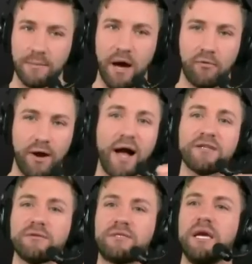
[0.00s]
about,
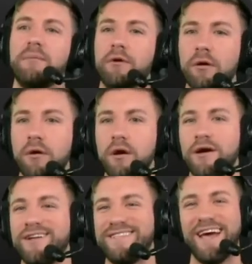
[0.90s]
Roger Teamer,
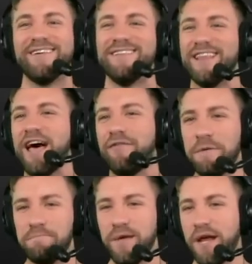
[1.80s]
Dale
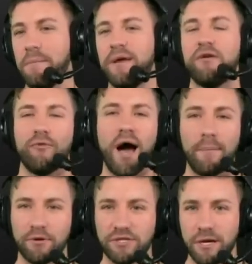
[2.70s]
Leavitt, and Amik
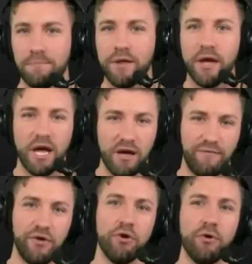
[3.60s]
Robertson,
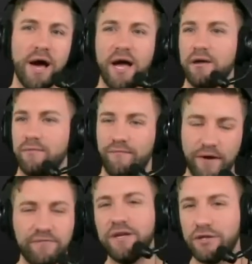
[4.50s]
if you had
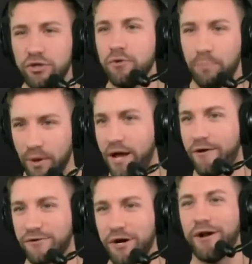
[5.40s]
52
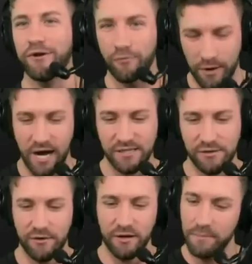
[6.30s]
players on your
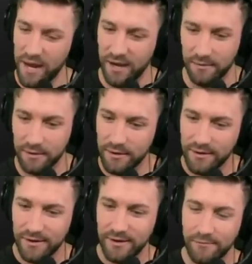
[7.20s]
roster, you're like, man,
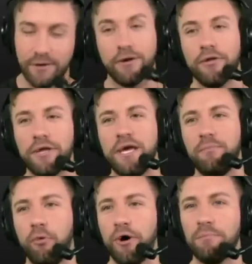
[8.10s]
we can only
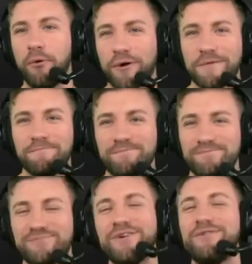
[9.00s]
keep one more.
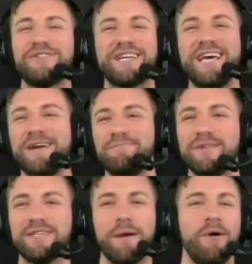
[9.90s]
Who would you keep?
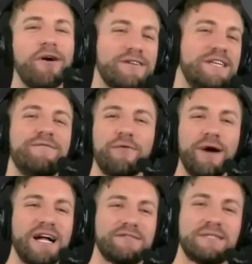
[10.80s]
Type RT for
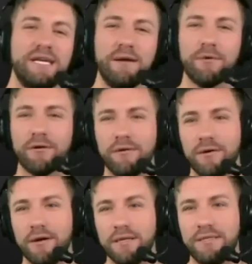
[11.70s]
Roger Teamer,
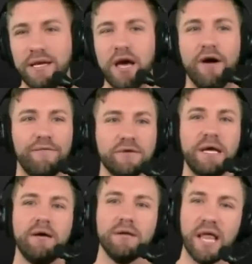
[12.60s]
DL for
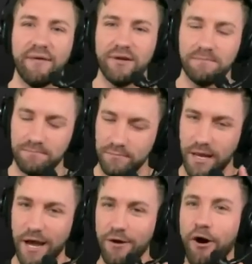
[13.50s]
Dale Leavitt,
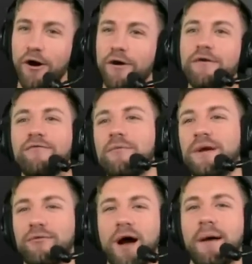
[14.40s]
AR for
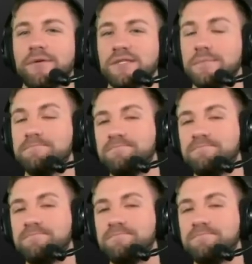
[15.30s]
Amik Robertson.